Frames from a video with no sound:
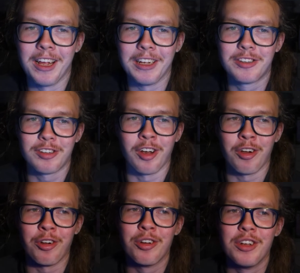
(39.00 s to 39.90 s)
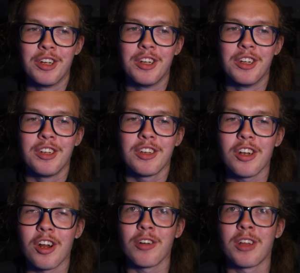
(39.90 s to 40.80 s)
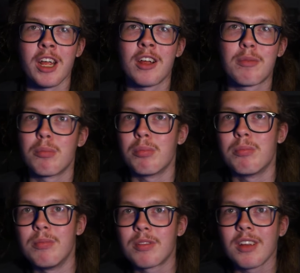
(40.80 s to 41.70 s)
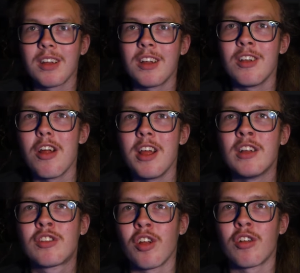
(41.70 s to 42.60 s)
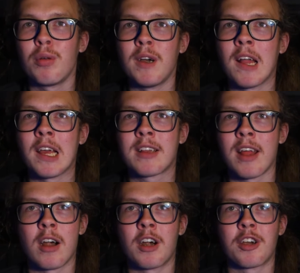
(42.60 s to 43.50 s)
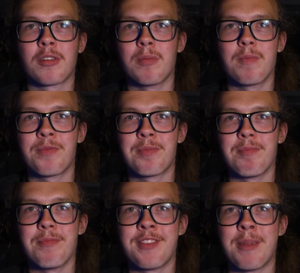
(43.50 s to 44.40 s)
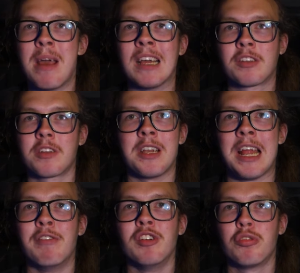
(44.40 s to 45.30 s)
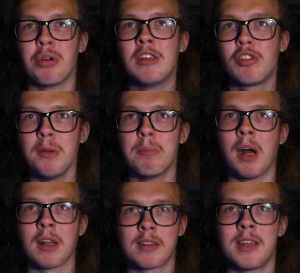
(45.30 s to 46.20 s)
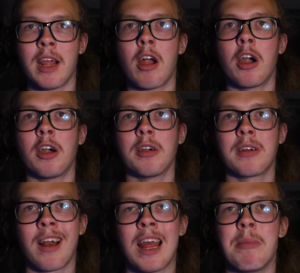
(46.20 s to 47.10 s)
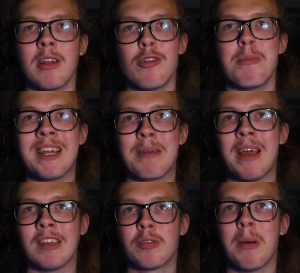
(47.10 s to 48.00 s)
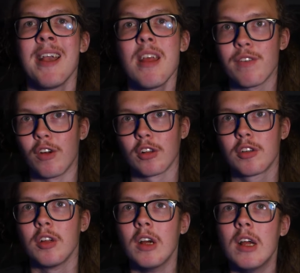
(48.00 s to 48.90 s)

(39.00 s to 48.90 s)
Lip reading: So you know they. It's not really like they are the best in every situation, but they are claiming to be the best by default.